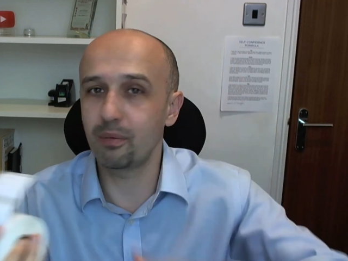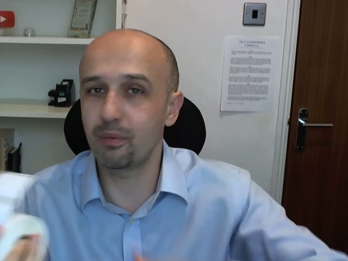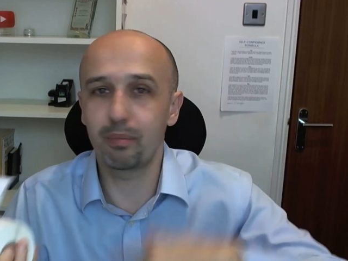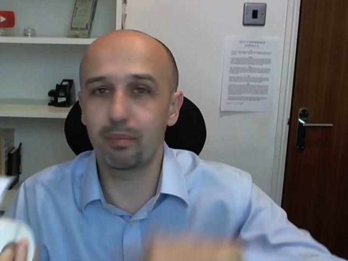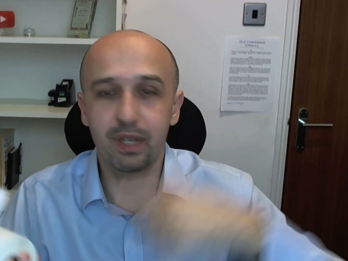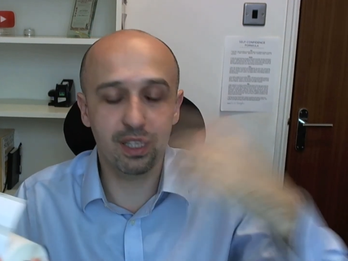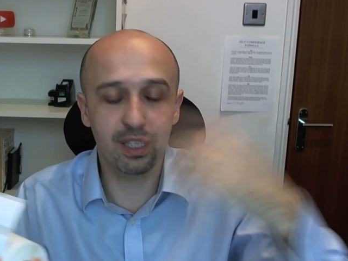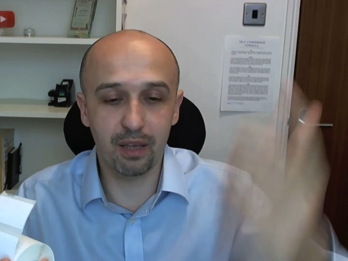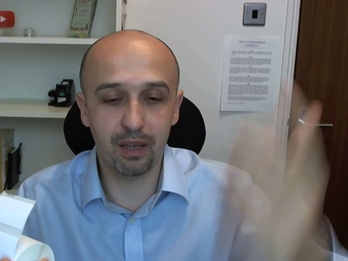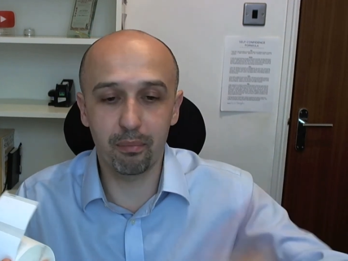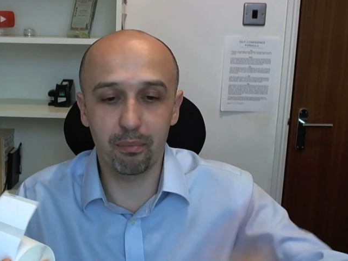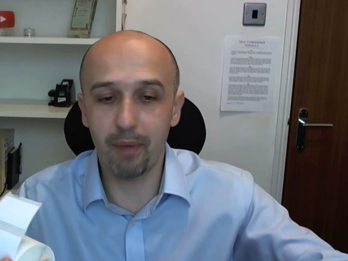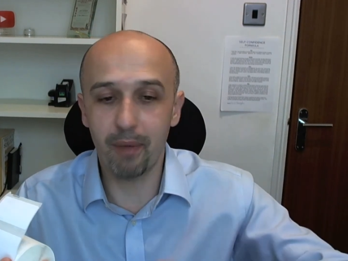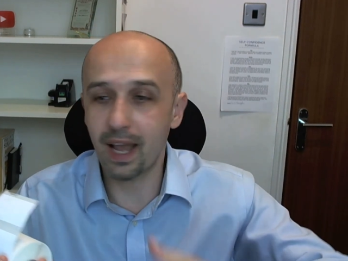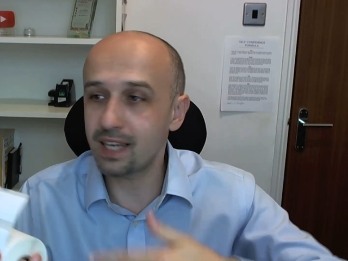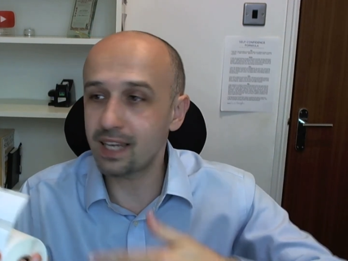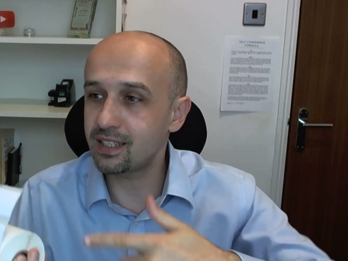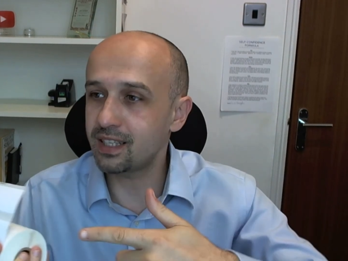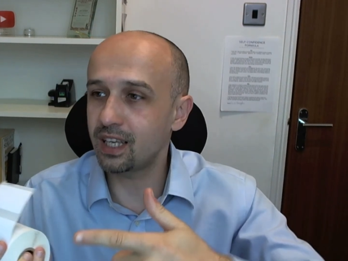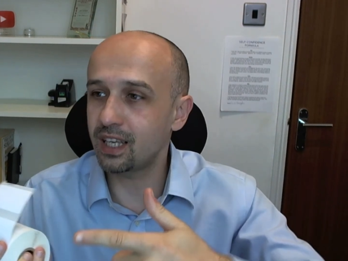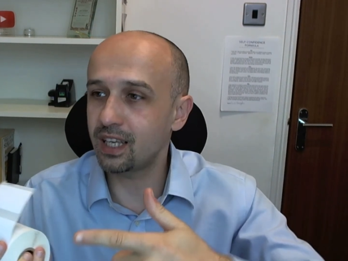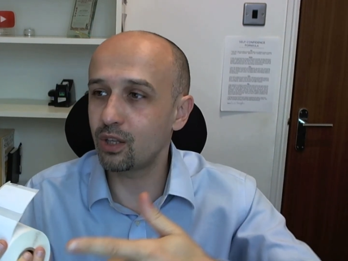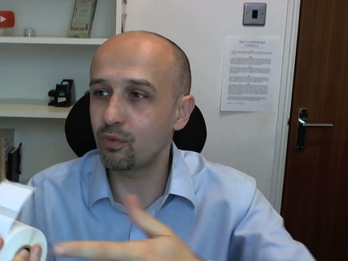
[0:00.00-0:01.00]
a big
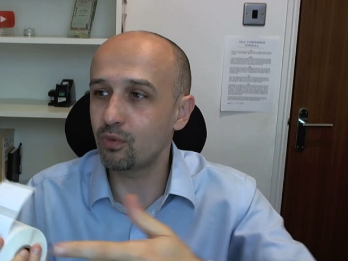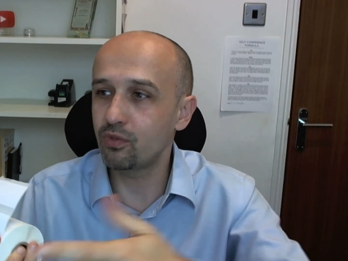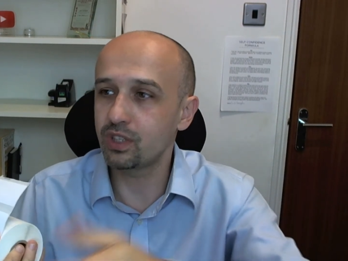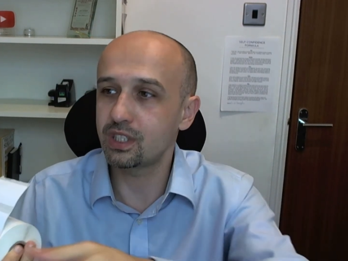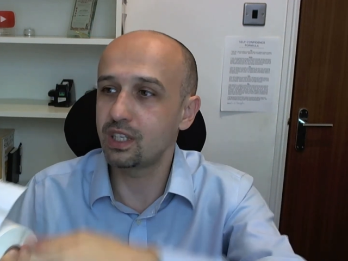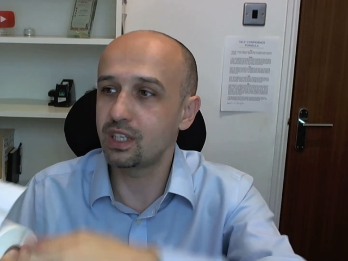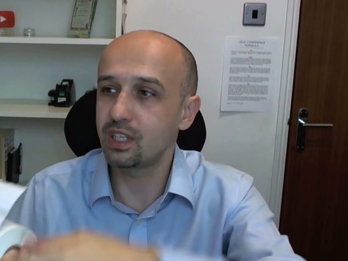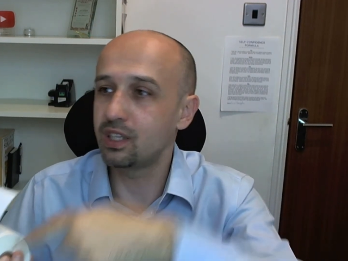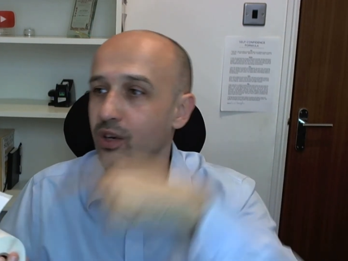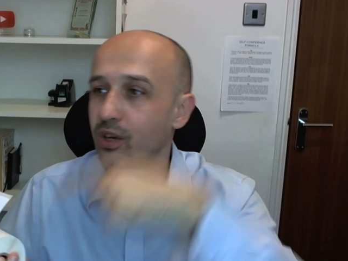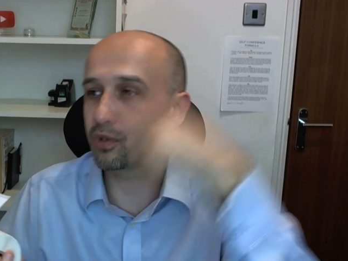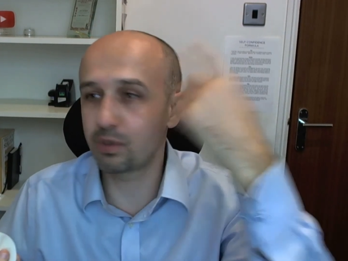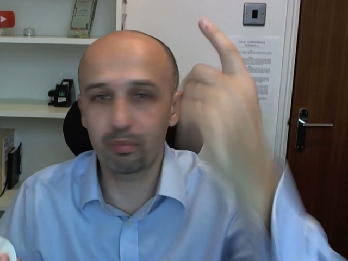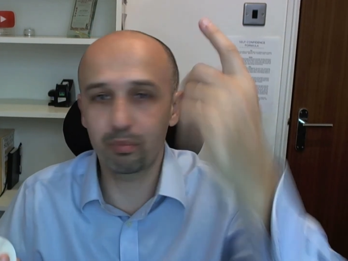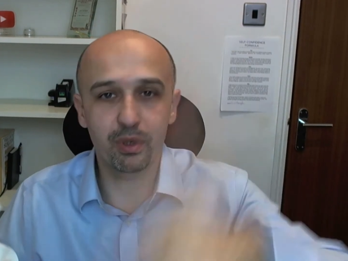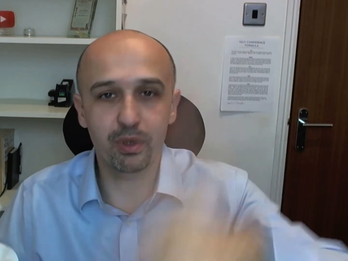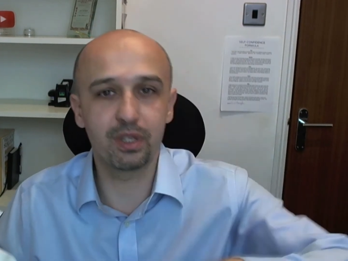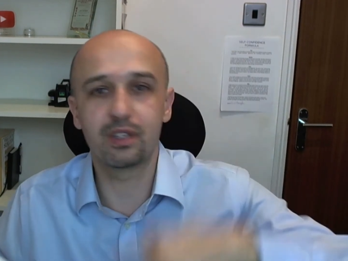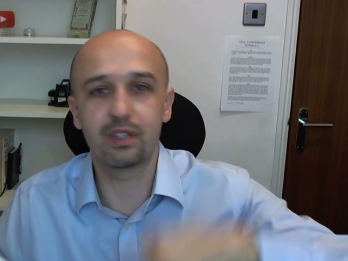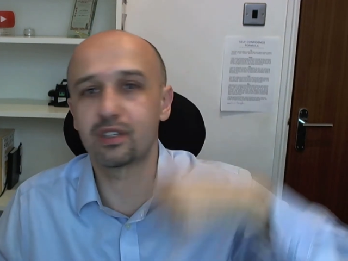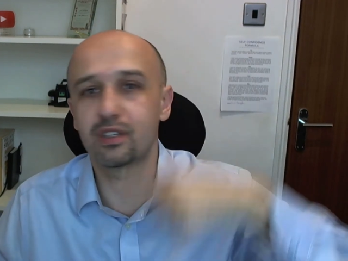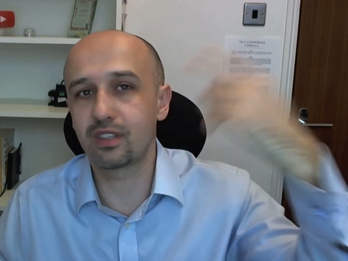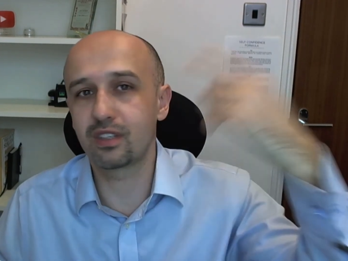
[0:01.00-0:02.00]
mess and obviously those
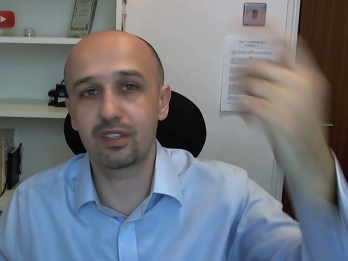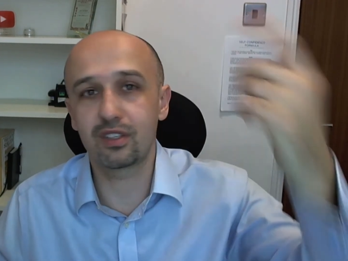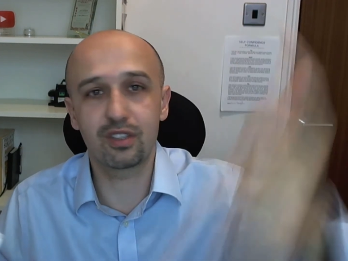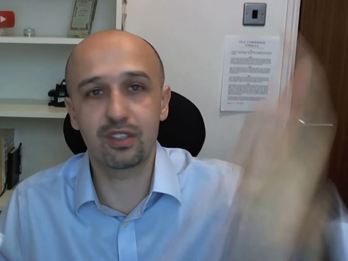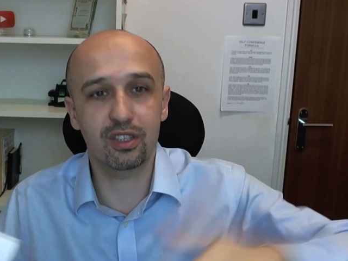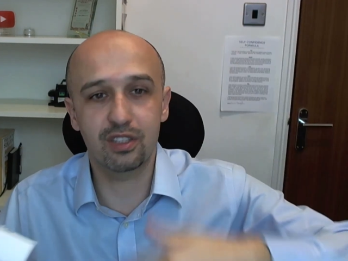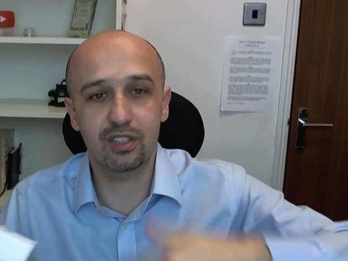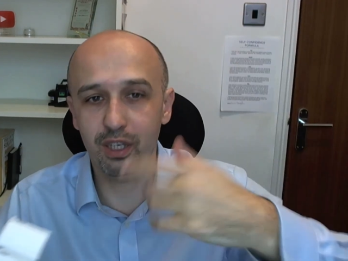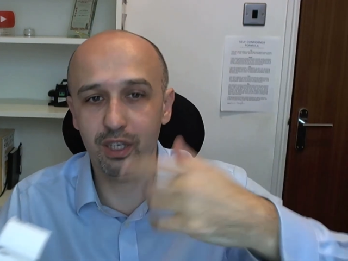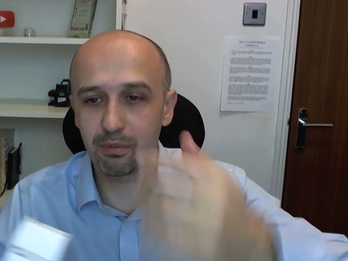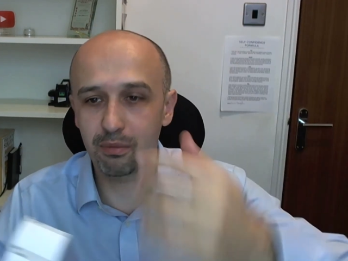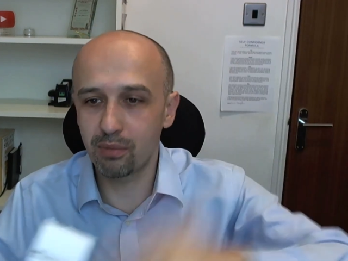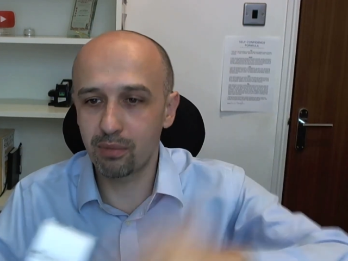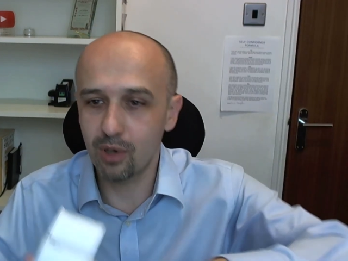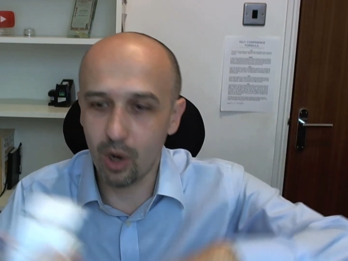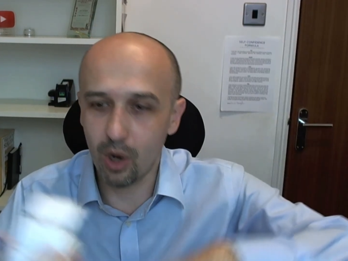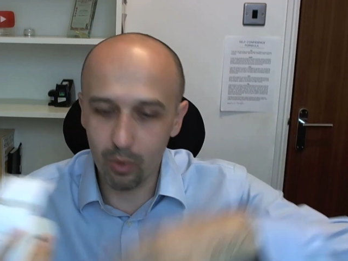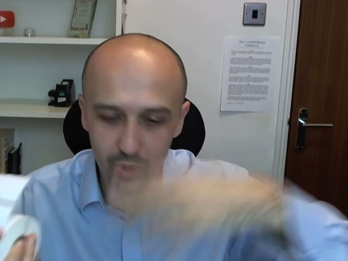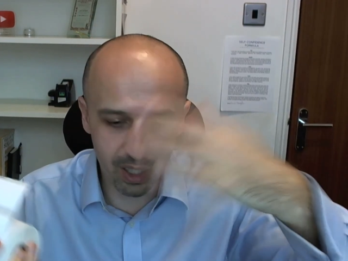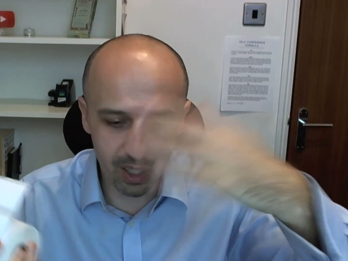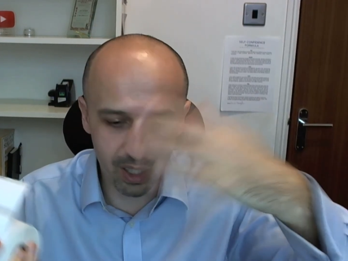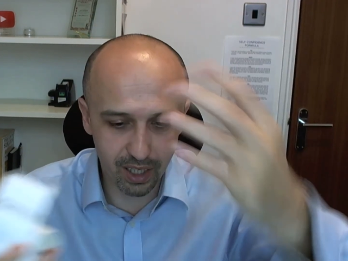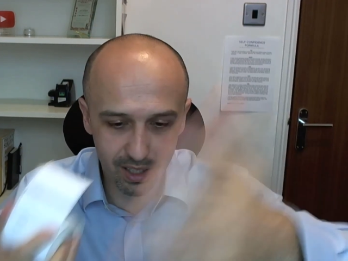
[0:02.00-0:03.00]
printers they just keep
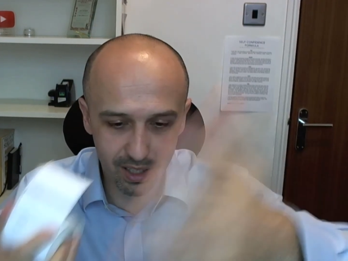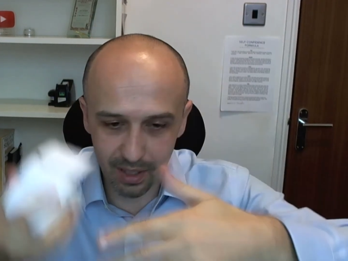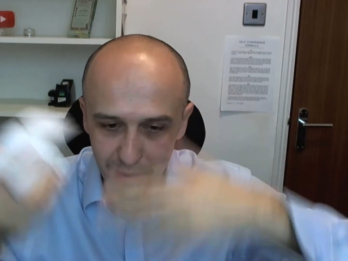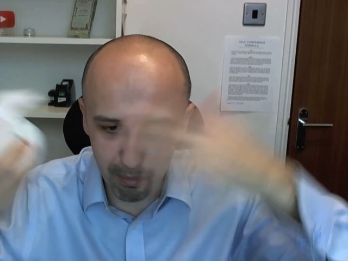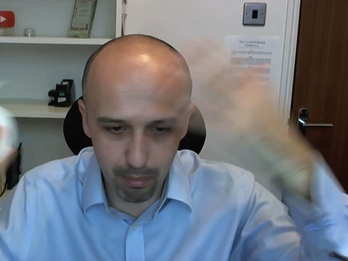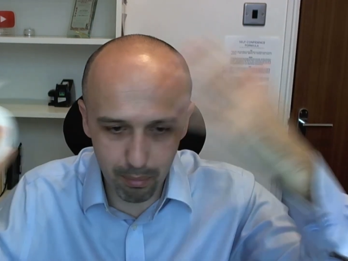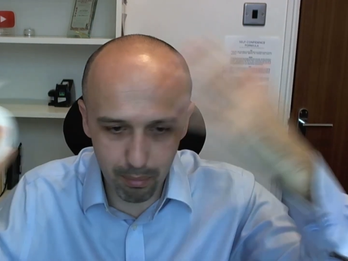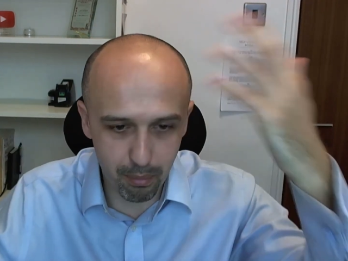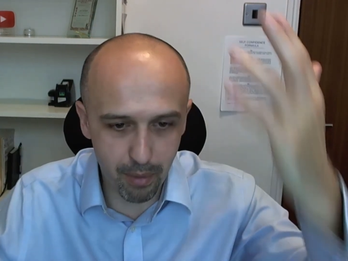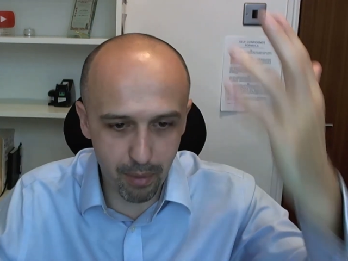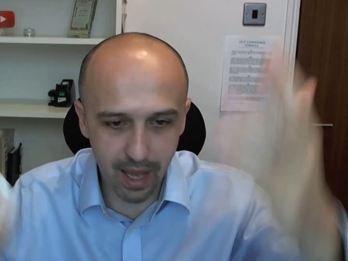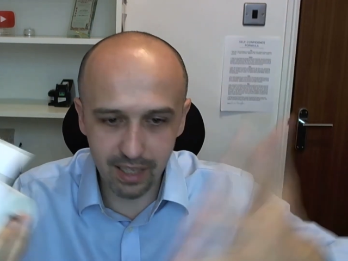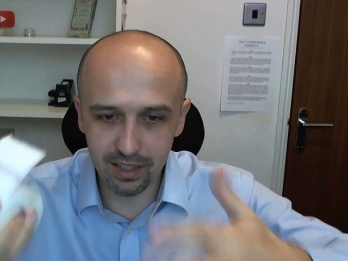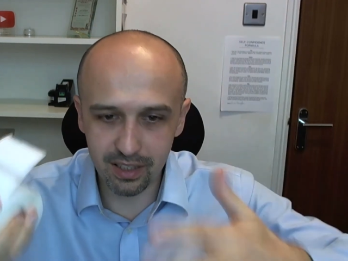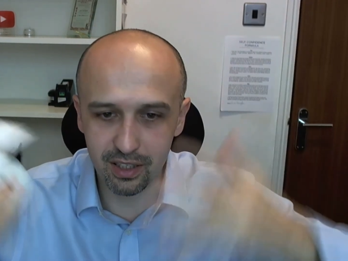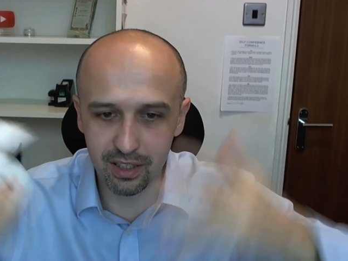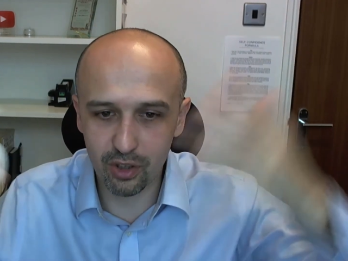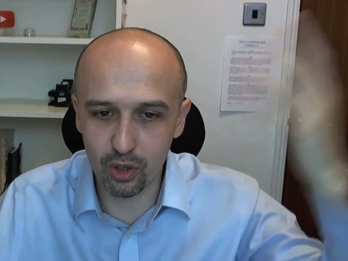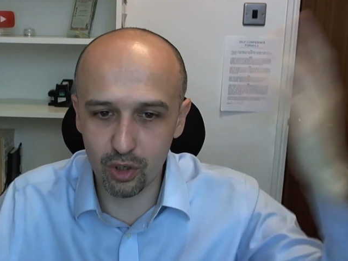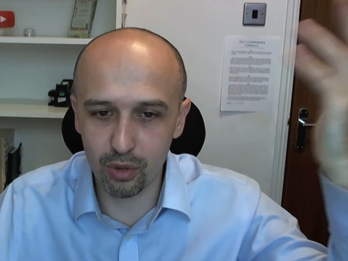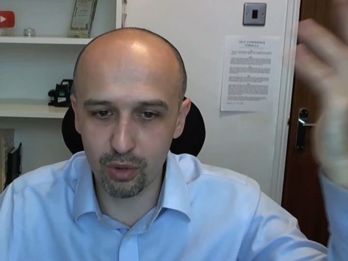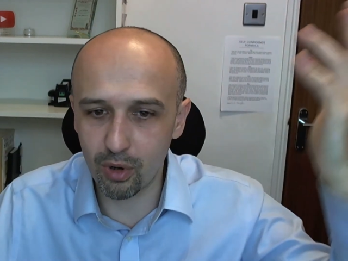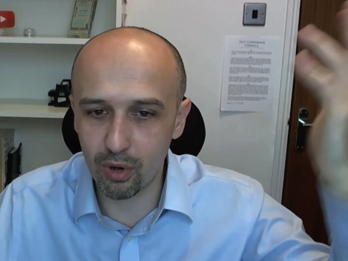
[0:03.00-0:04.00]
going and the mess
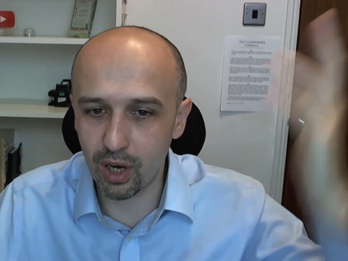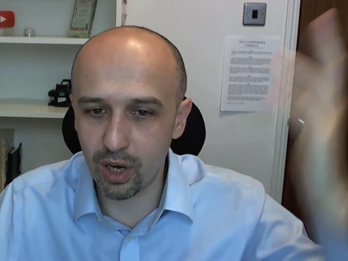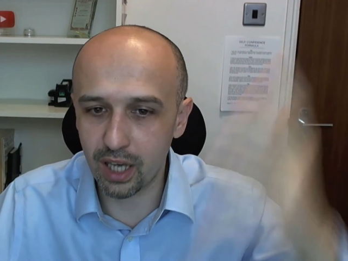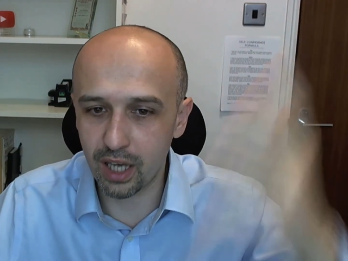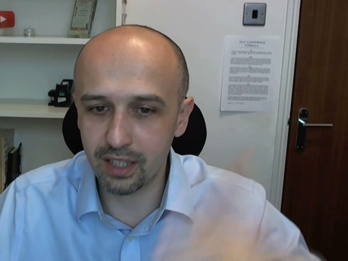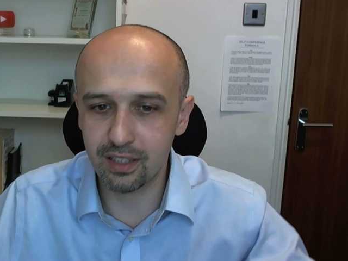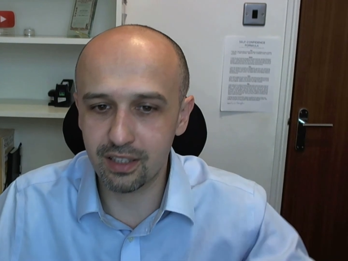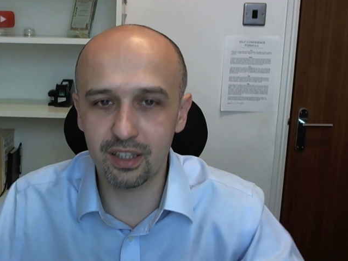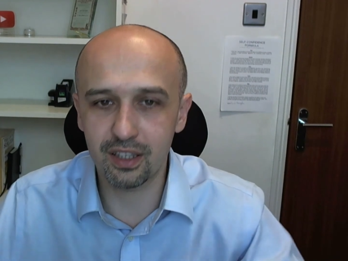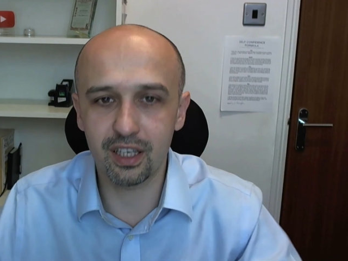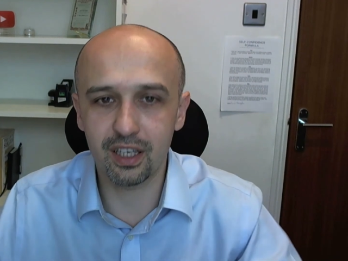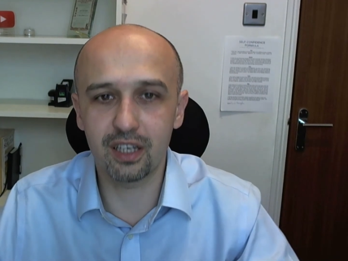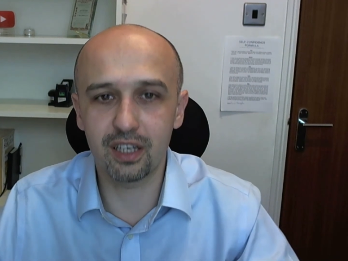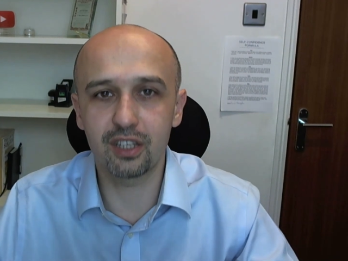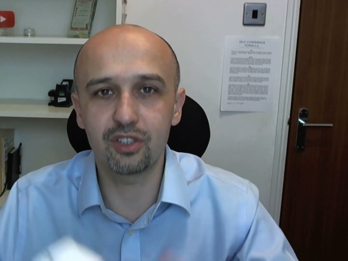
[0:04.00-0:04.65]
accumulates until